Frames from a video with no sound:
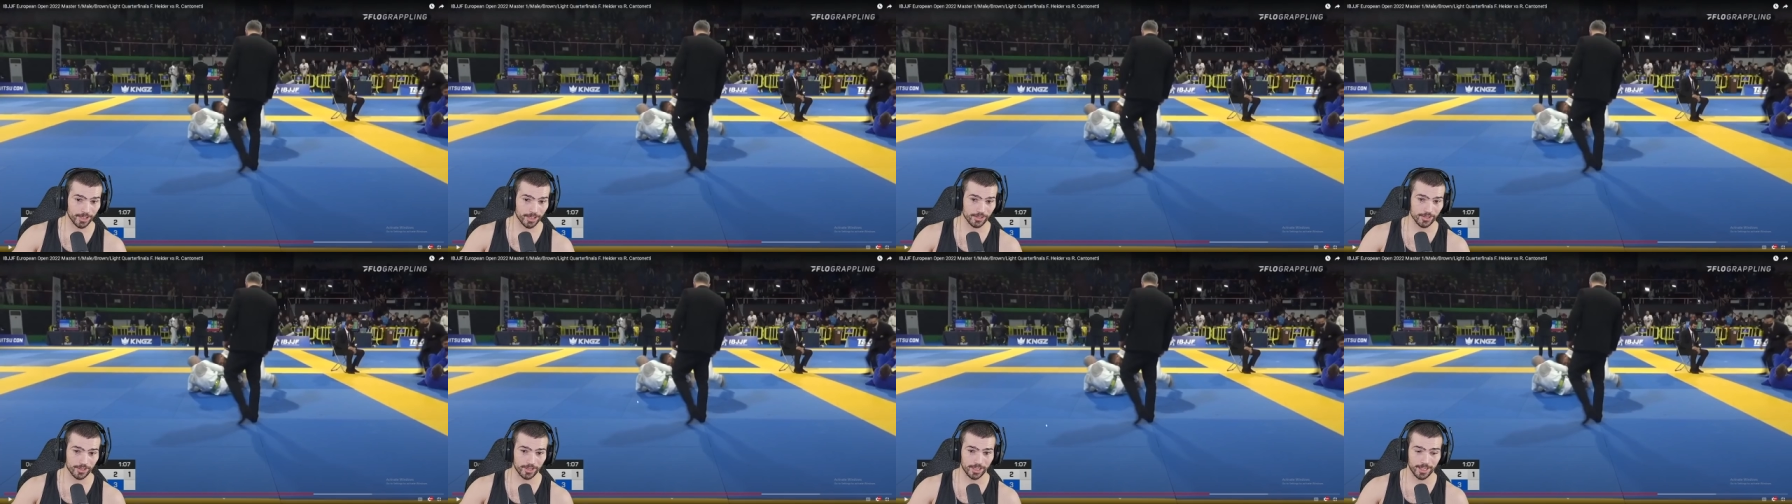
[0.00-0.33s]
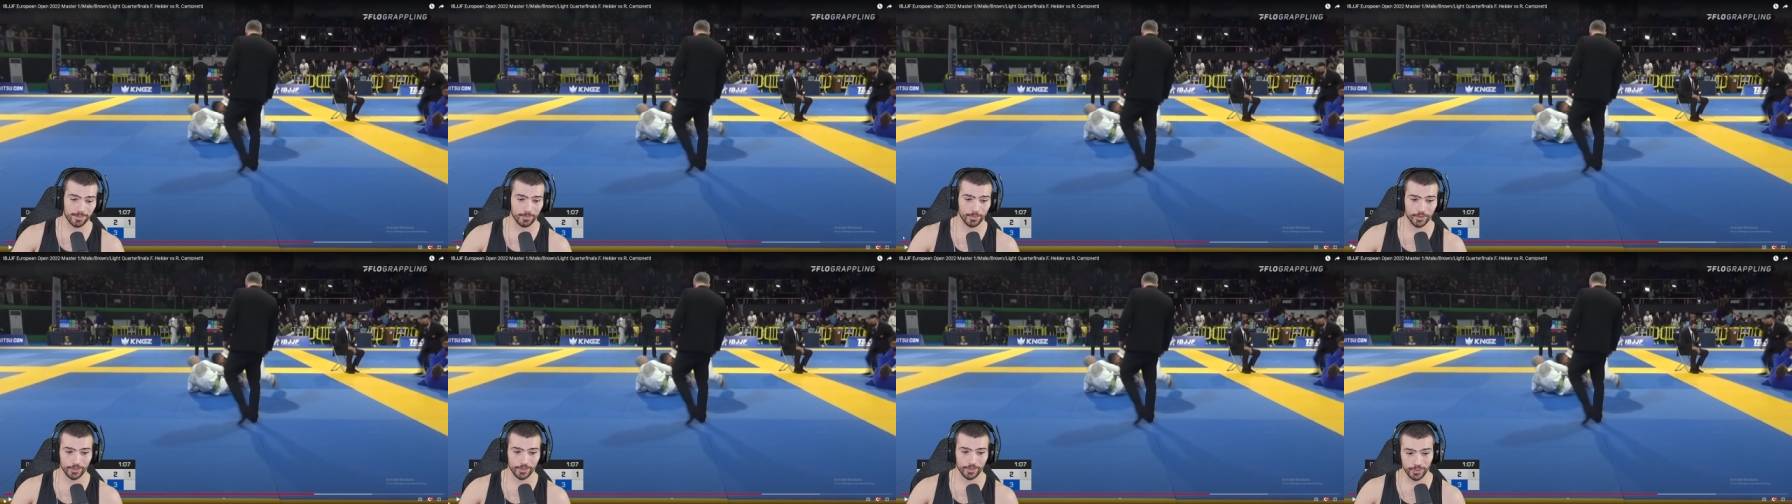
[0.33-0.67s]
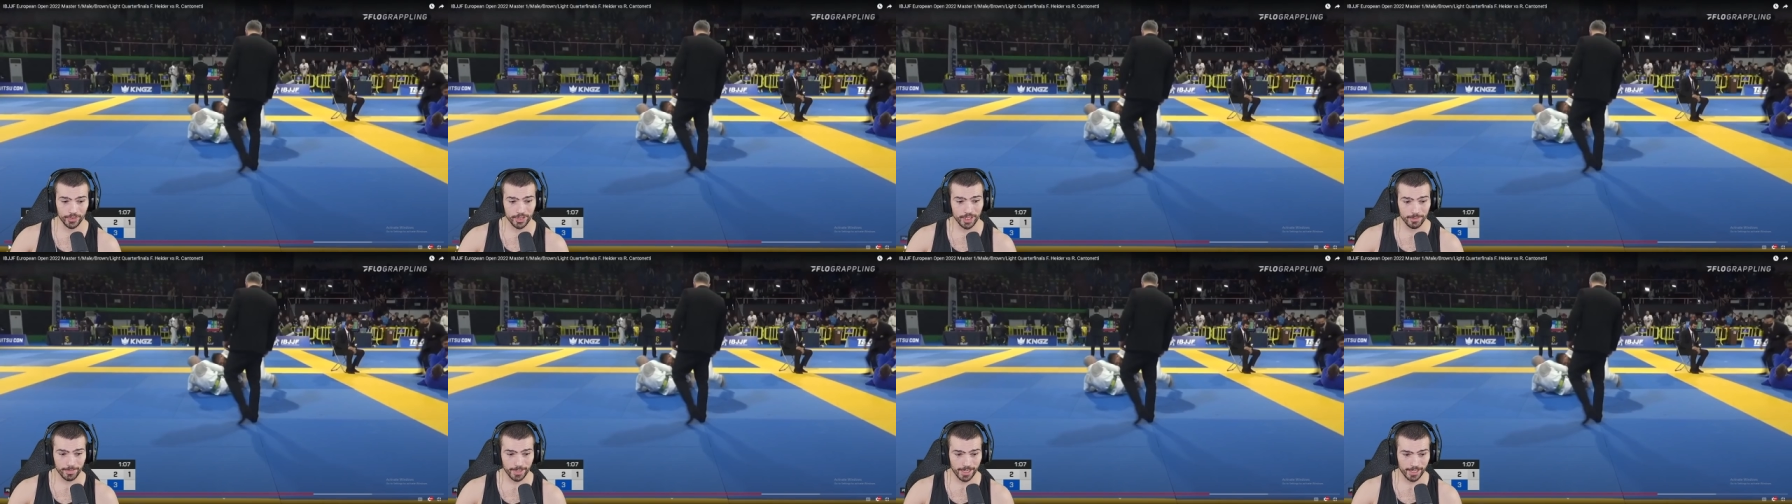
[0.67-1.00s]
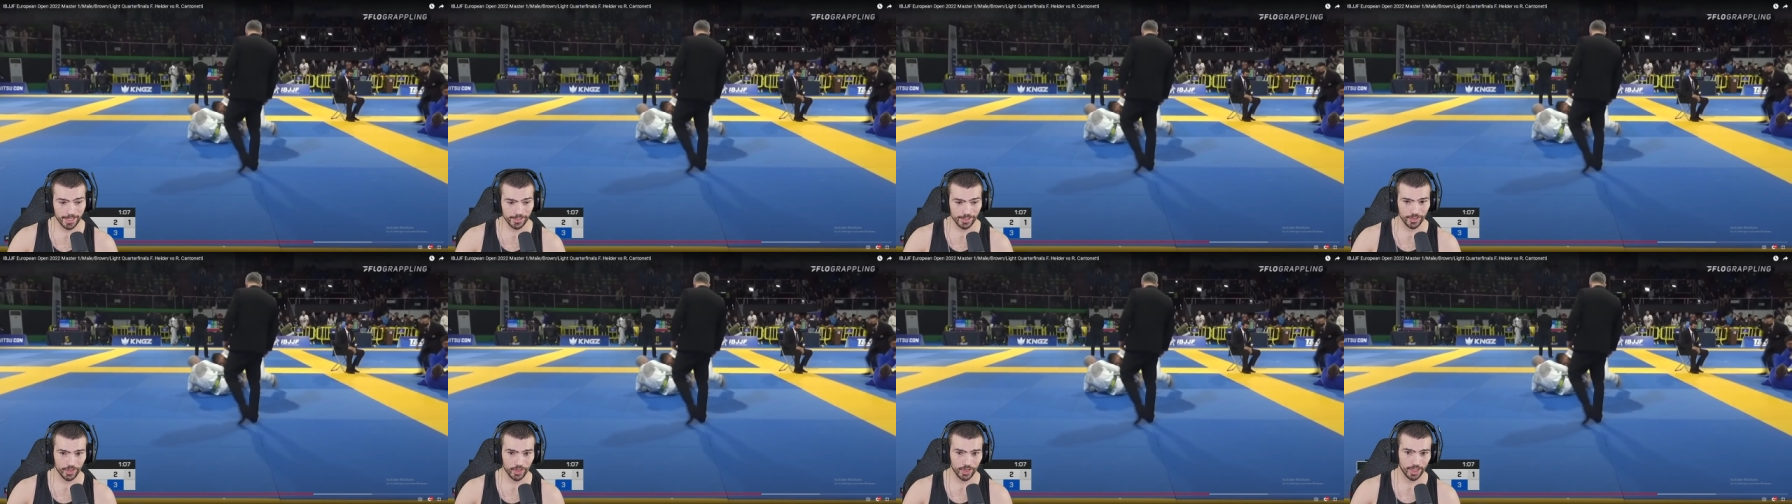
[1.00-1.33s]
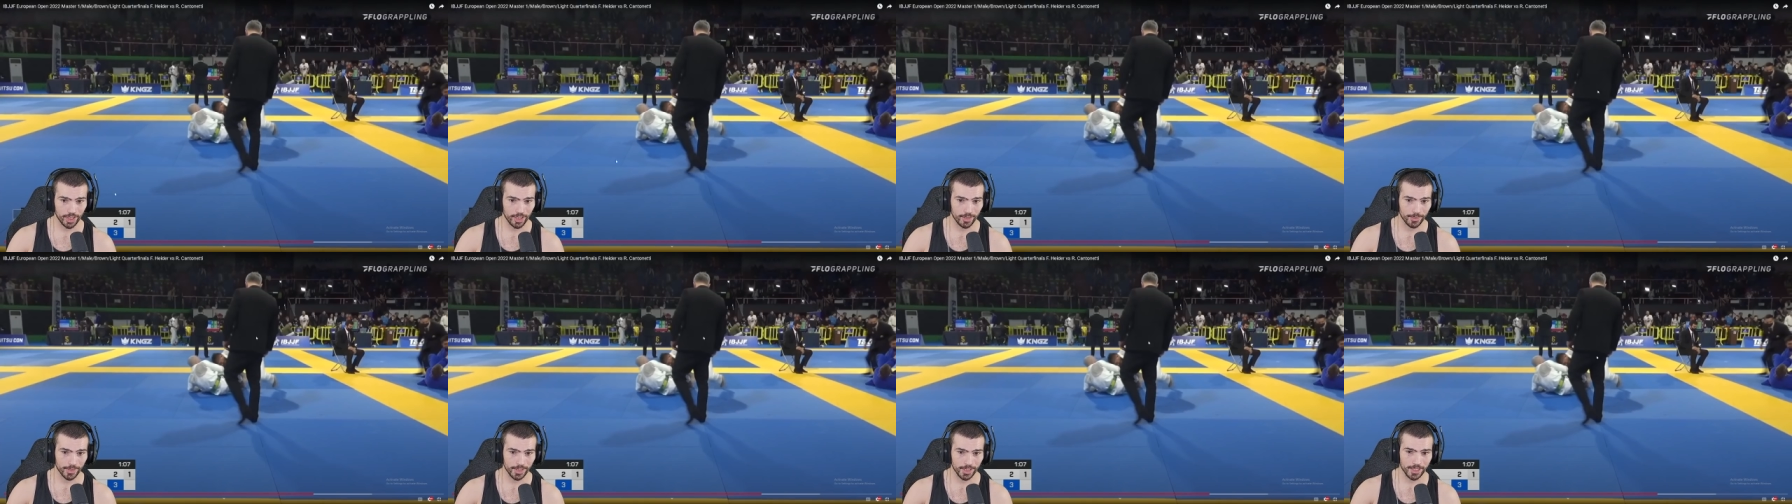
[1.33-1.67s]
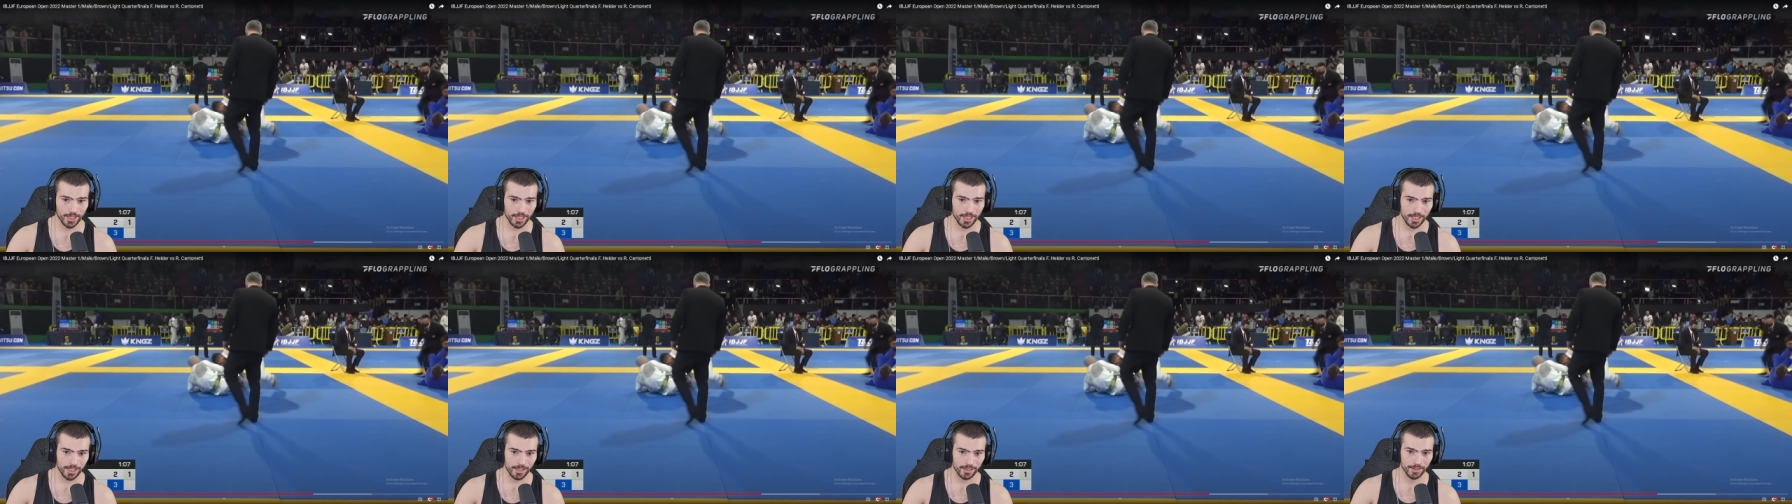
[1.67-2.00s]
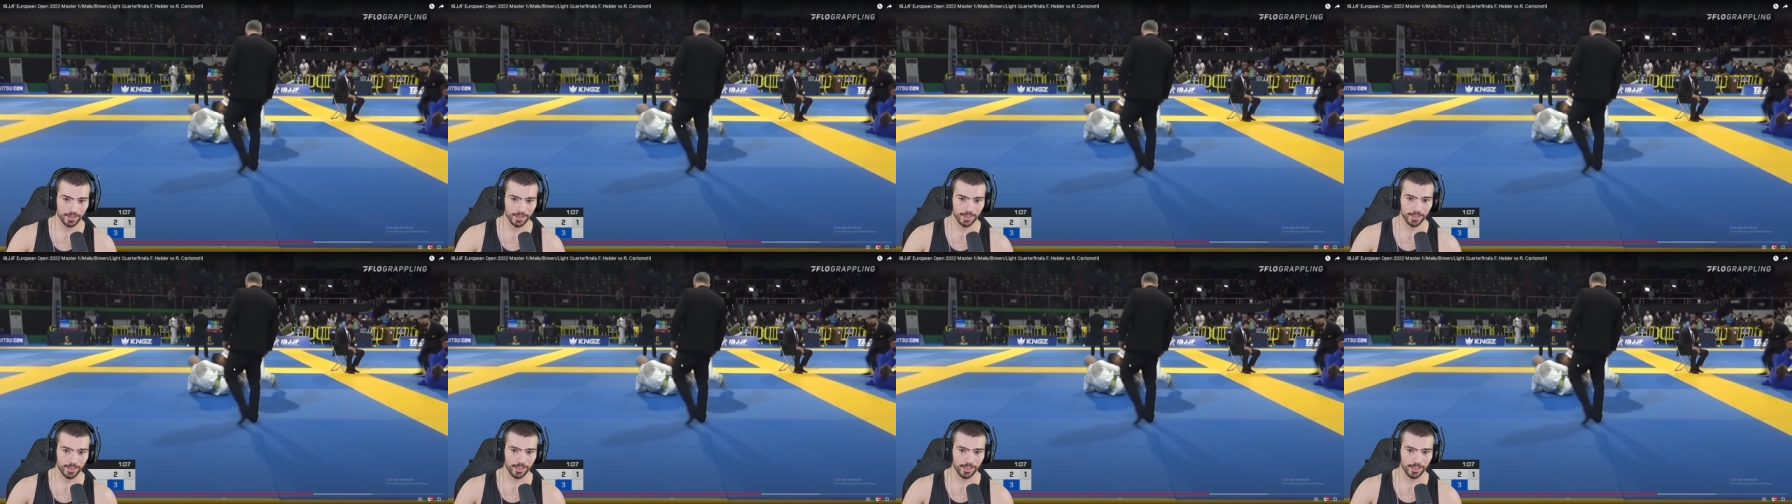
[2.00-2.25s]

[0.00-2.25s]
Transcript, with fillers: this a lot more in no-gi passing than I do in the gi,